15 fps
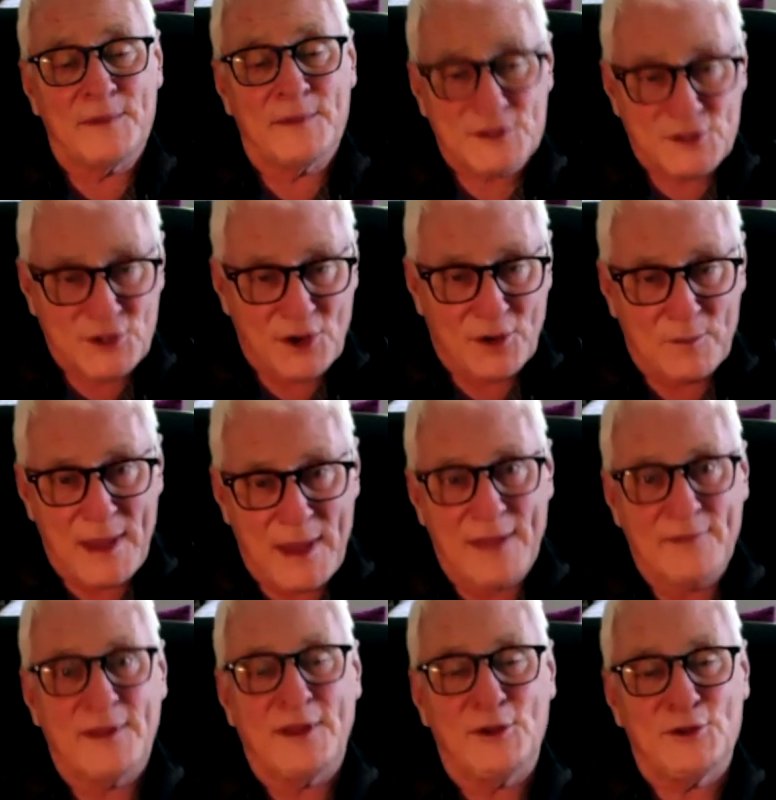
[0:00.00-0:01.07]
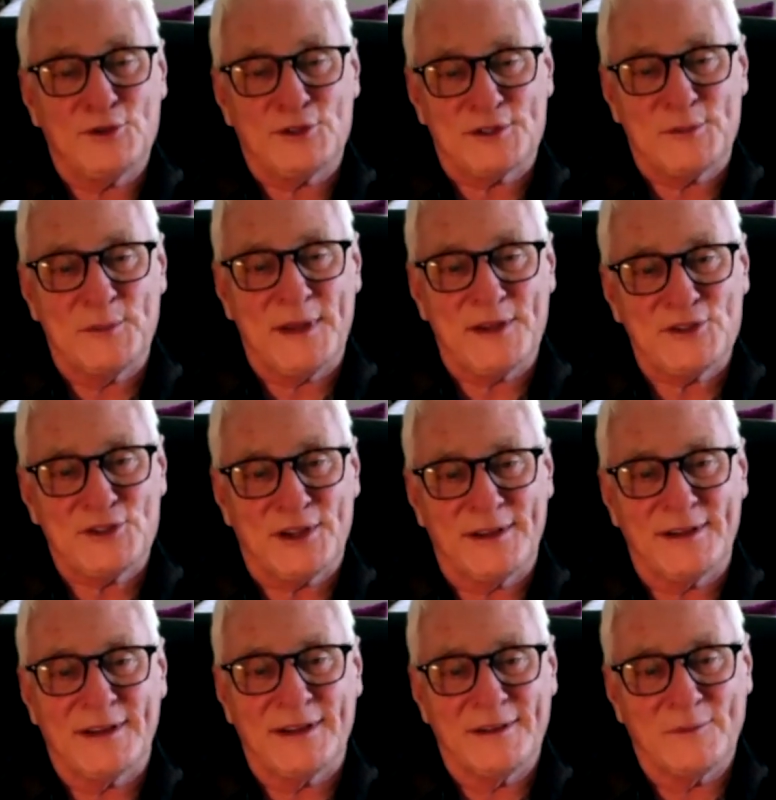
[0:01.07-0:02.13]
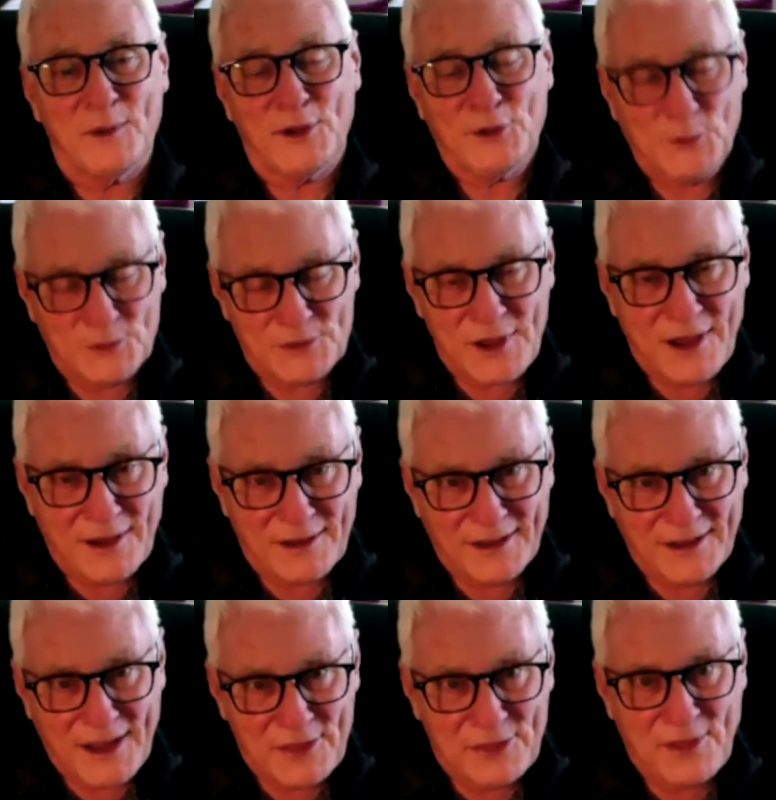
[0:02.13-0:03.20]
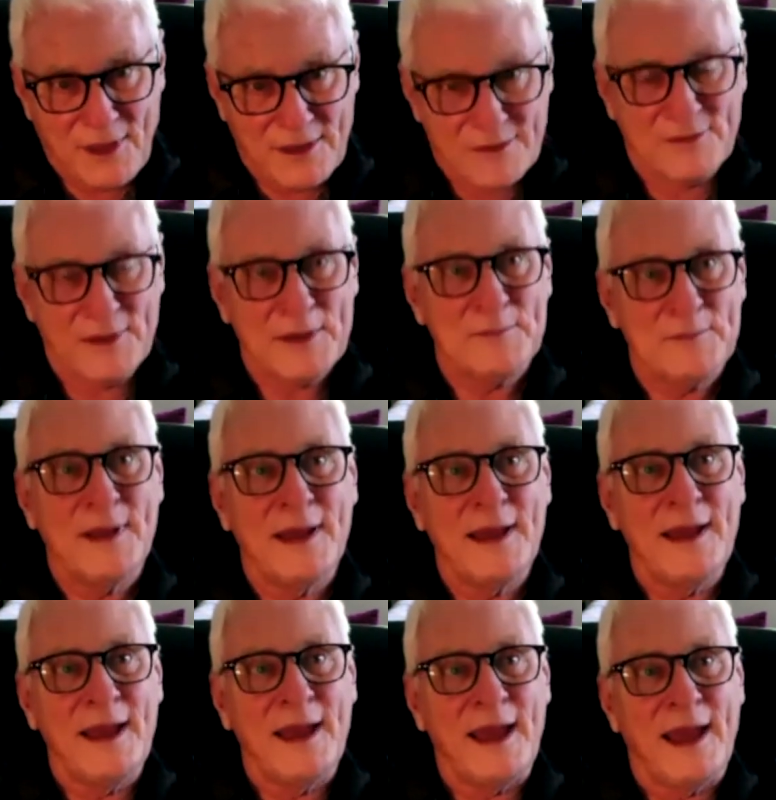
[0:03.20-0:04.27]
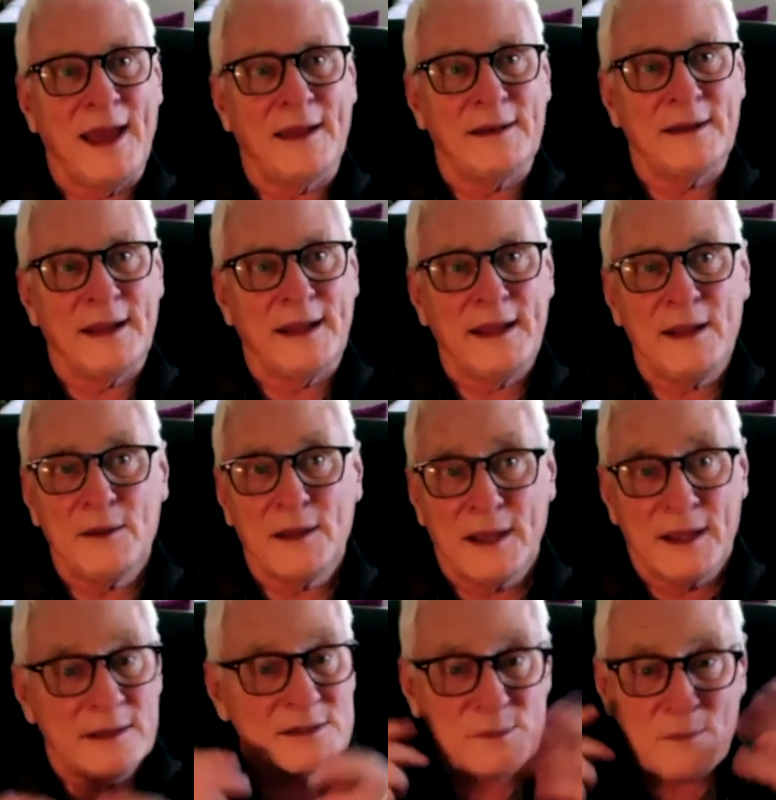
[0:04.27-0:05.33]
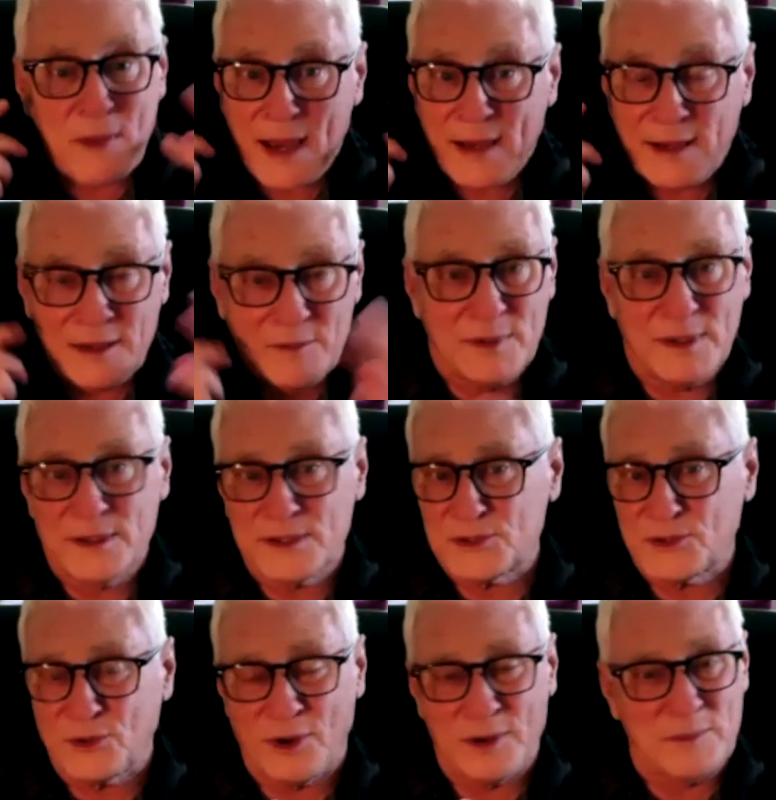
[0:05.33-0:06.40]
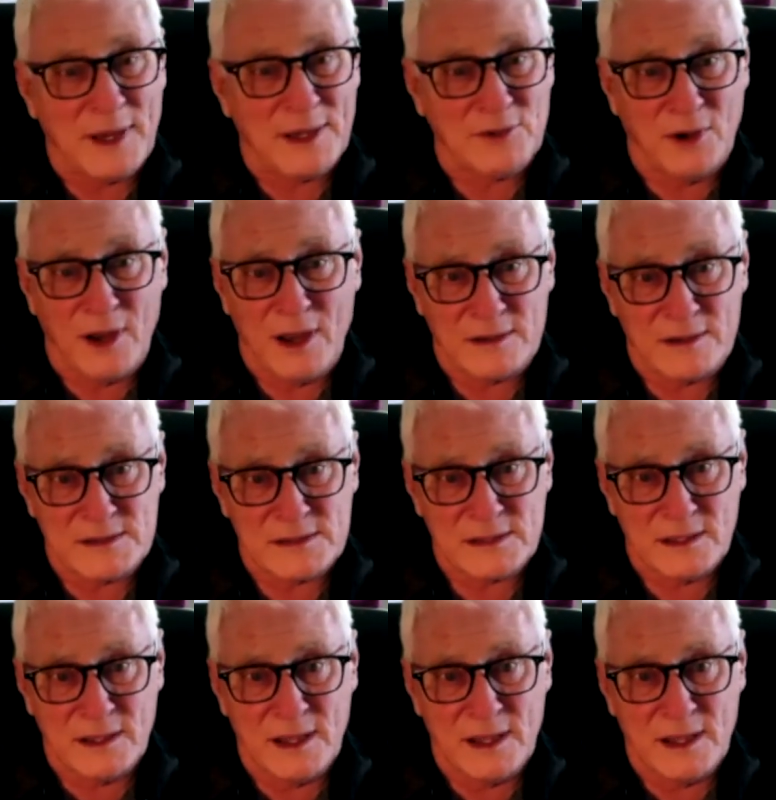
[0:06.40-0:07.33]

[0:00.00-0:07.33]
This young man that you just mentioned, while you were talking, I thought of him, and his mind had been destroyed by drugs.